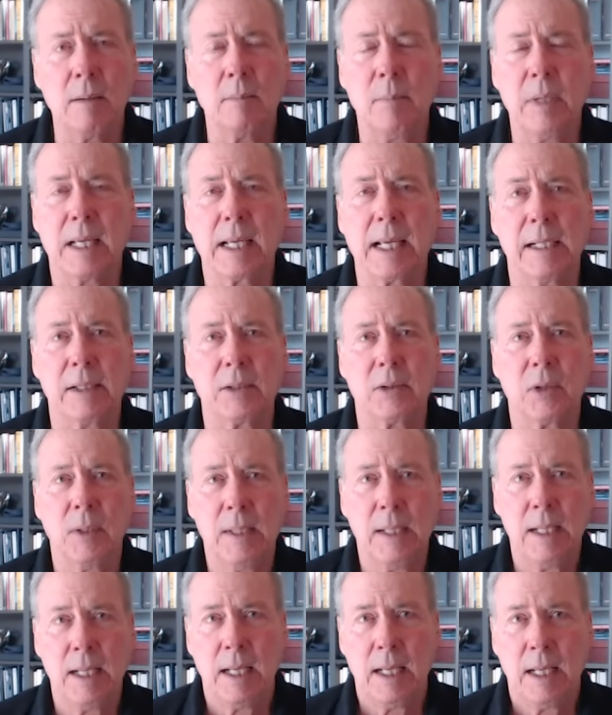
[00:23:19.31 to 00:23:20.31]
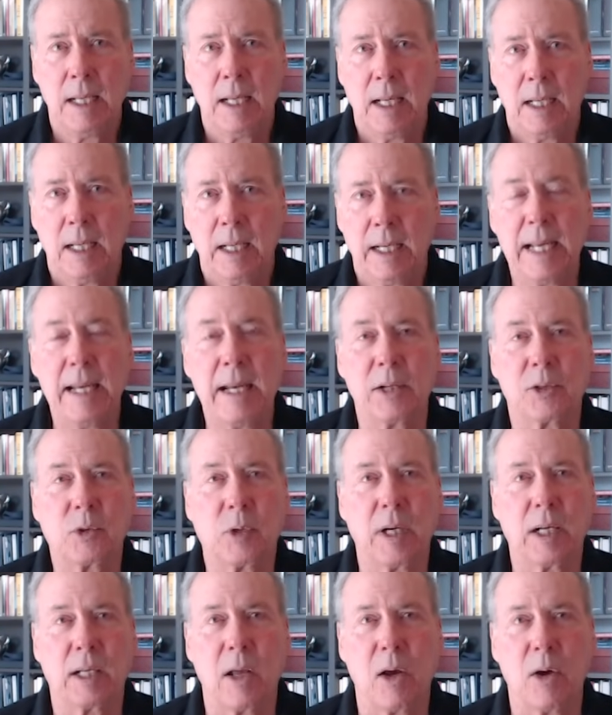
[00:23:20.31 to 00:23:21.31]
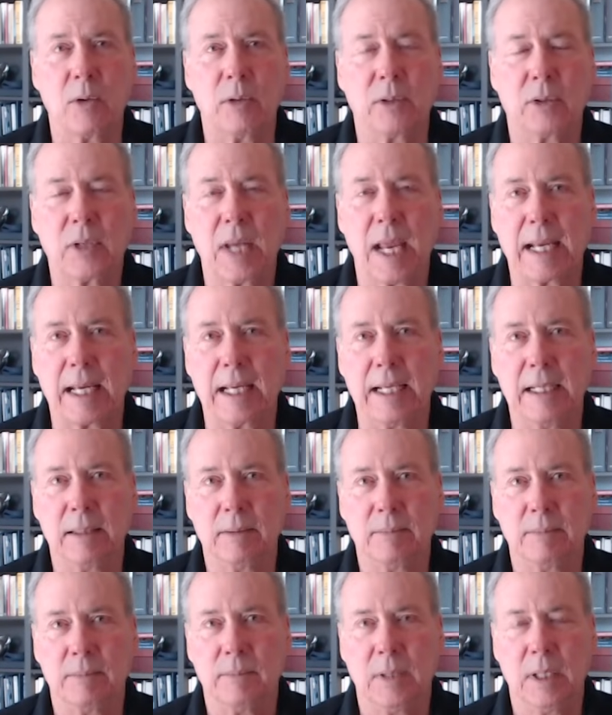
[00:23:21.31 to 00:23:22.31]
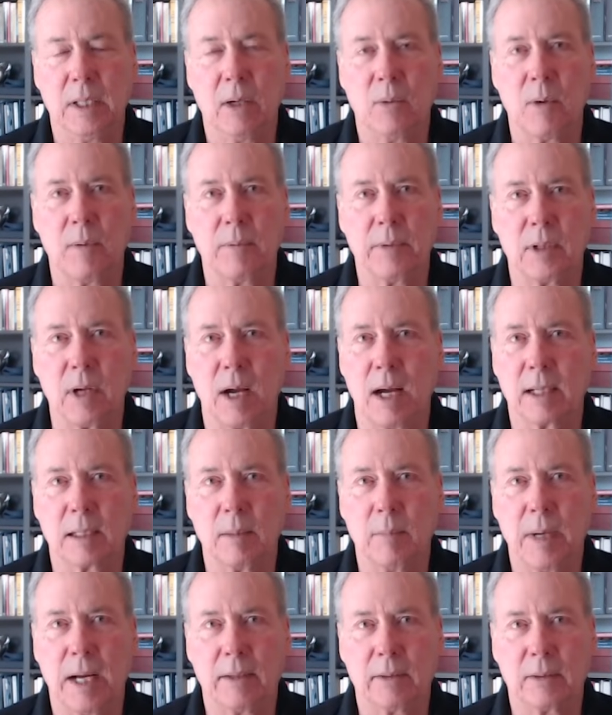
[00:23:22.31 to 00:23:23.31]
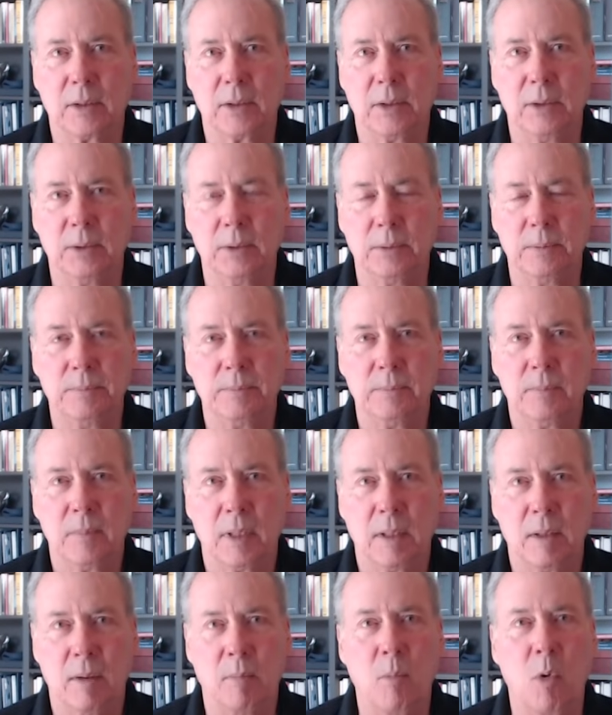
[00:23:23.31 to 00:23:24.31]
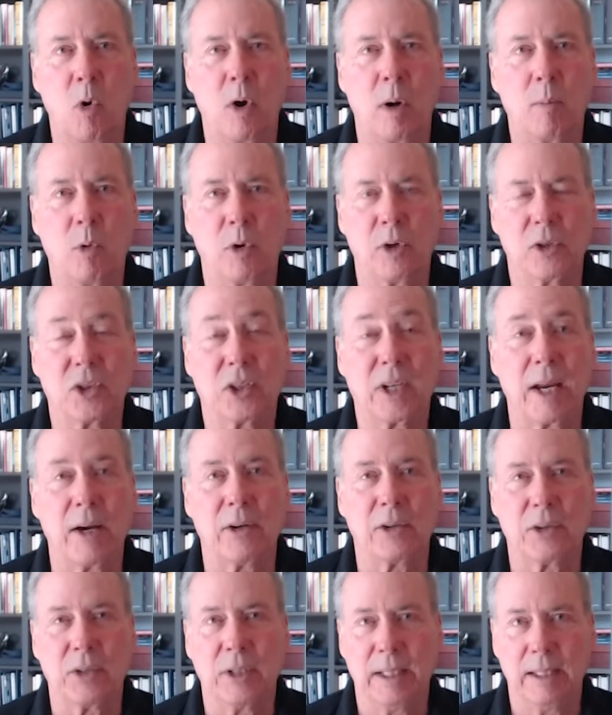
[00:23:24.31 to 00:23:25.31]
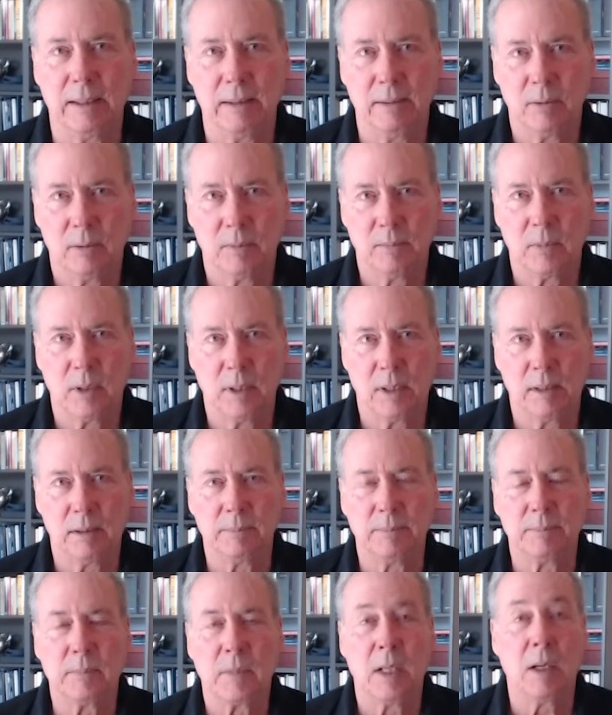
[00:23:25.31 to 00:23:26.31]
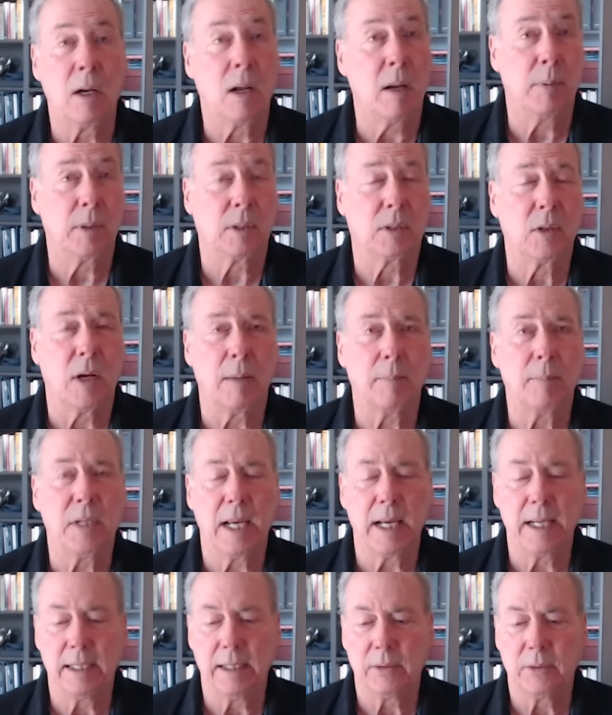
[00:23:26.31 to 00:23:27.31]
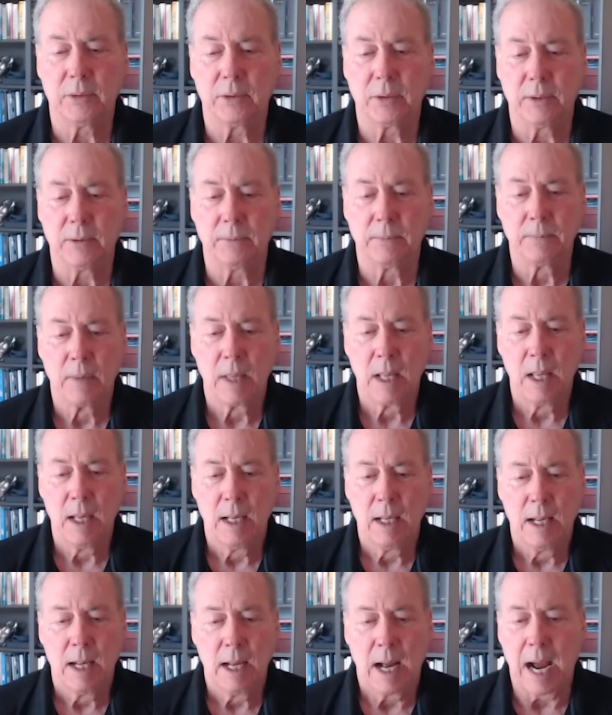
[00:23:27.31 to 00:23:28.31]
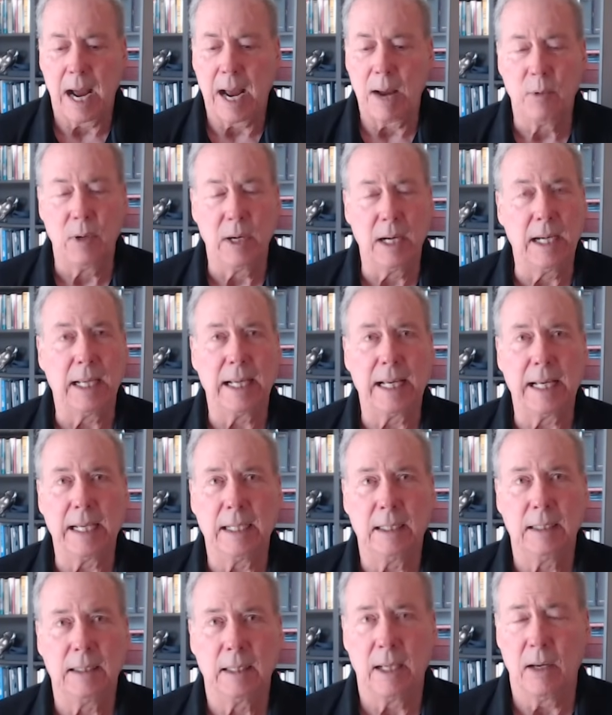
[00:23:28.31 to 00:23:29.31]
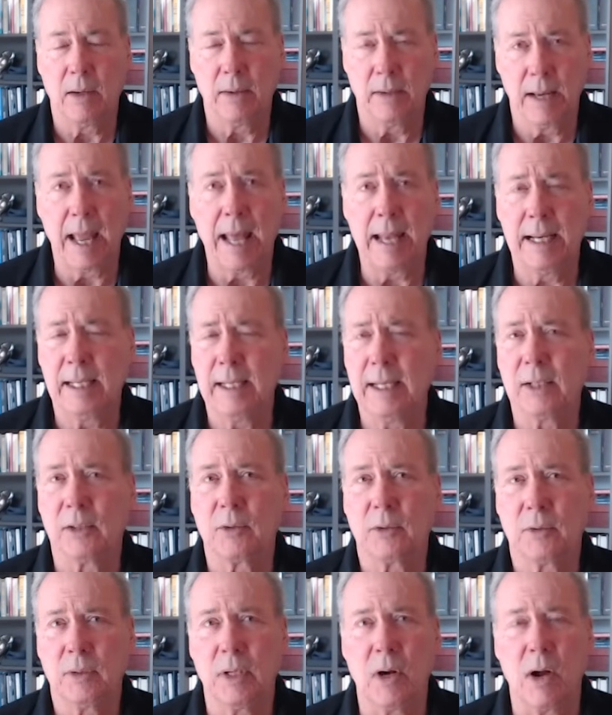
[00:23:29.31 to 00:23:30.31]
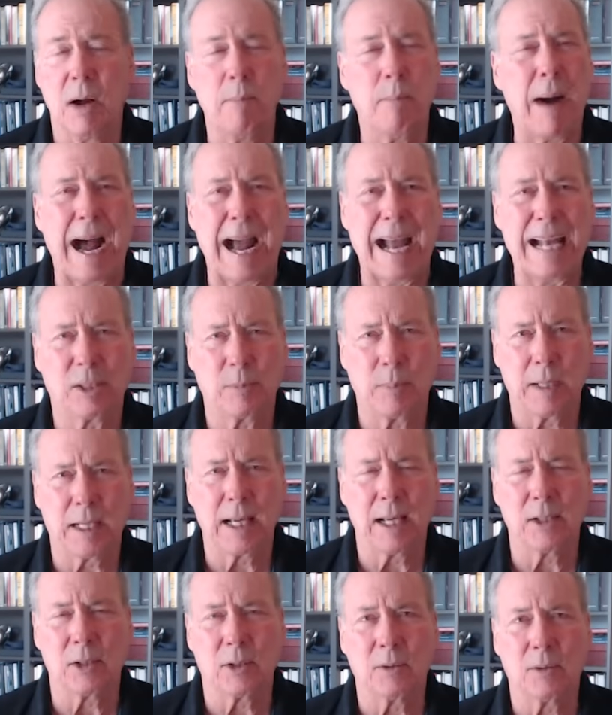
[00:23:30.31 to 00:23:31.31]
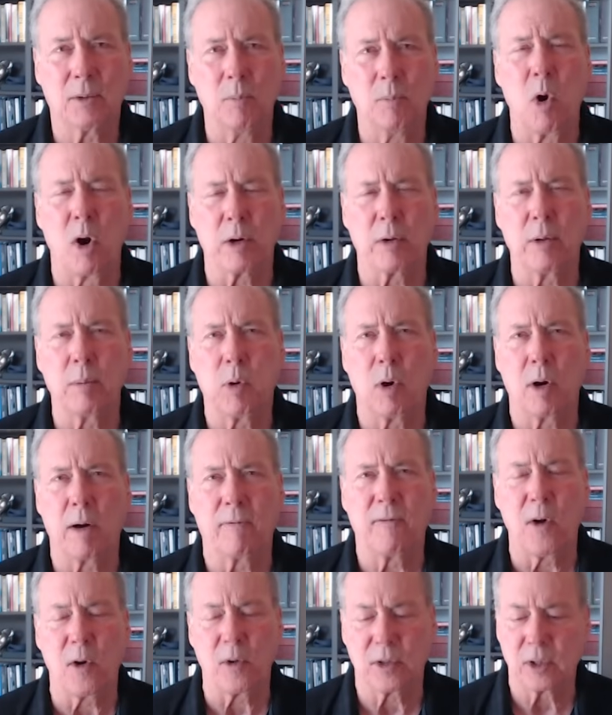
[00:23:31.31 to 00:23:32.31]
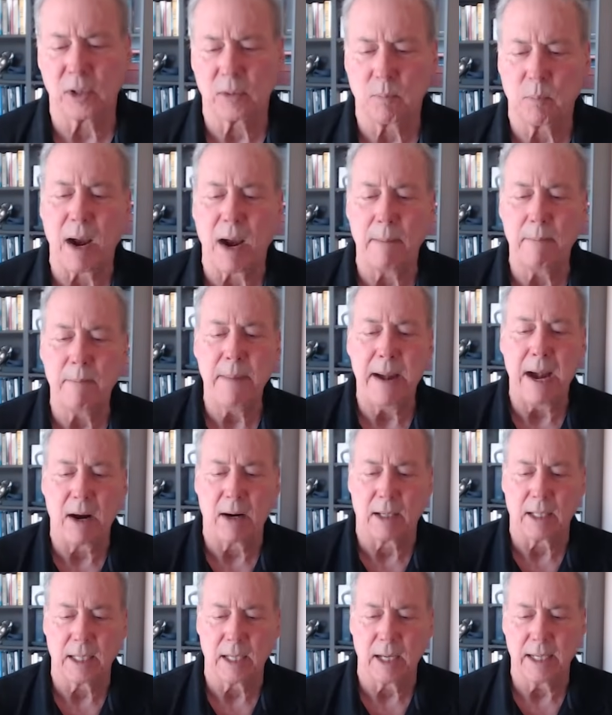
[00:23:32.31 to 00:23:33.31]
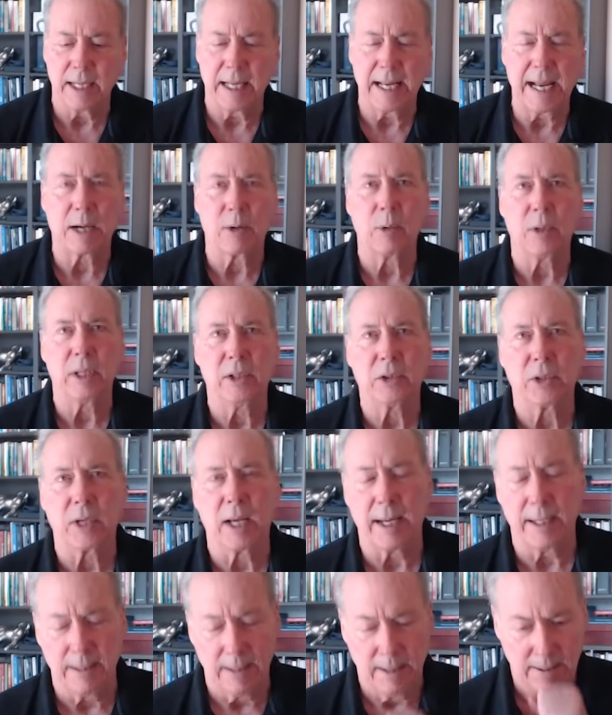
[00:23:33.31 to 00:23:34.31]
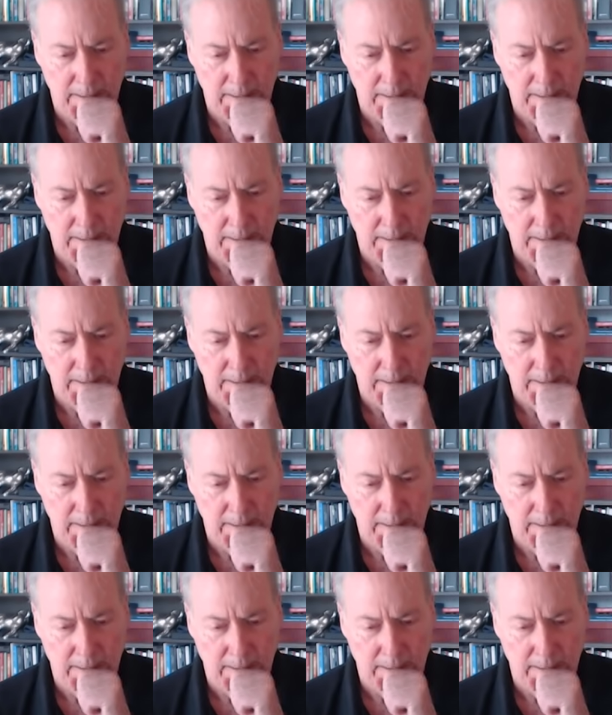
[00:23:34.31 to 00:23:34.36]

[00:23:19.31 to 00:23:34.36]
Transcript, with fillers: because industry alone is taking it, you know, what we talked about to more and more scarcity uh, and able to obtain it. So I really, Uh, and it is, you know, I'm biased because the Morgan Report focuses primarily on the equity side.